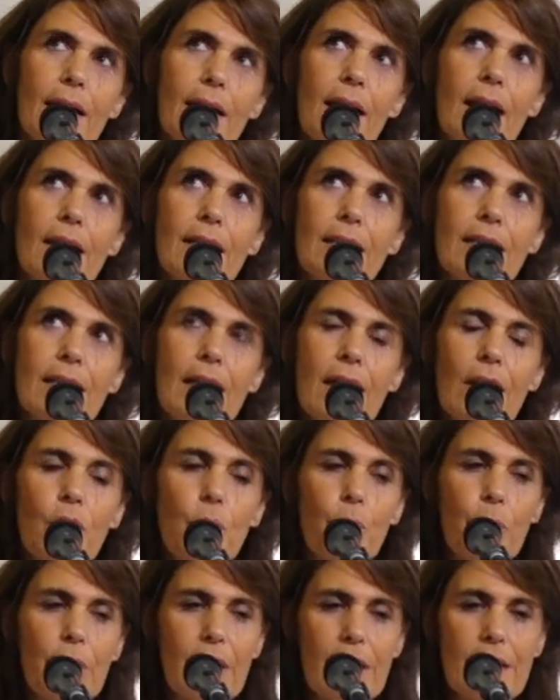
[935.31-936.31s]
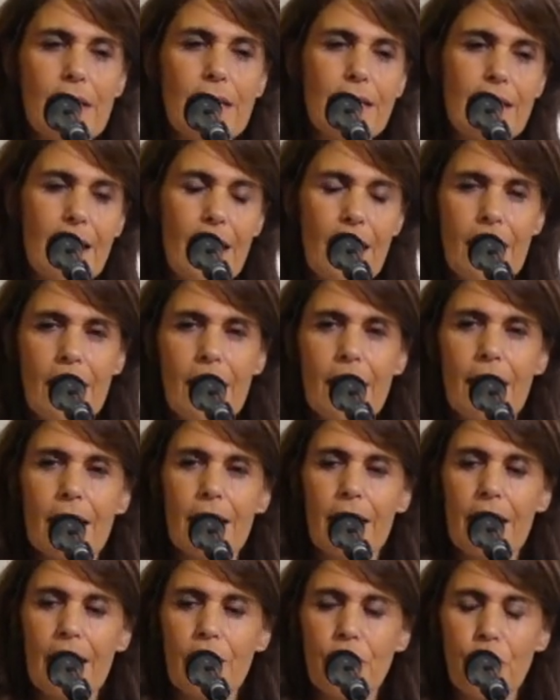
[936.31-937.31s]
let's say we can say
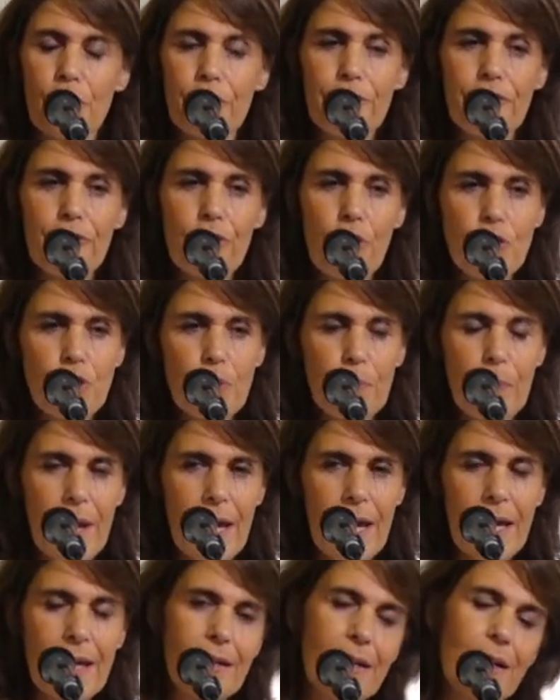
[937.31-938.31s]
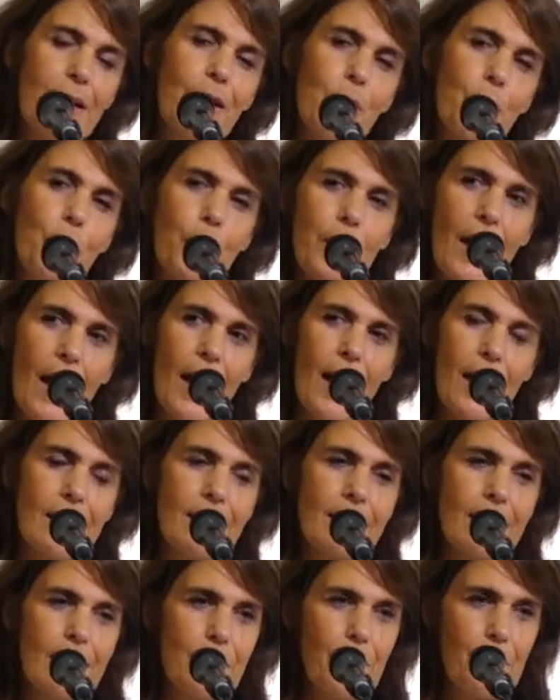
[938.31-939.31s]
in the front plane we
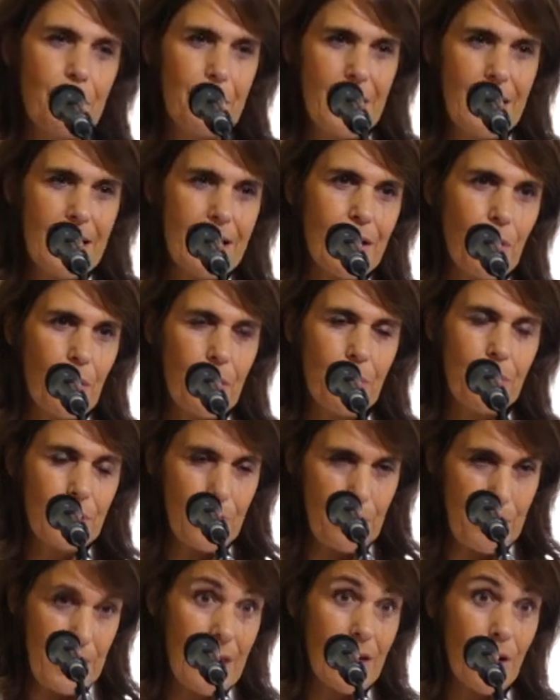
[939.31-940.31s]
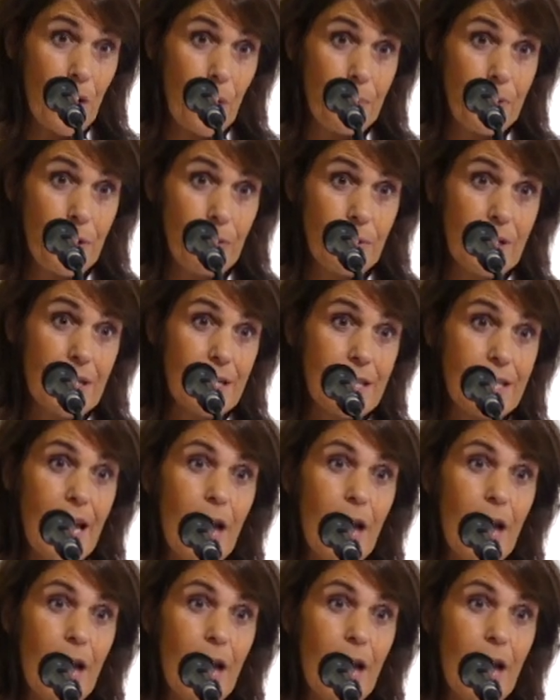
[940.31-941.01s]
had the mini computers.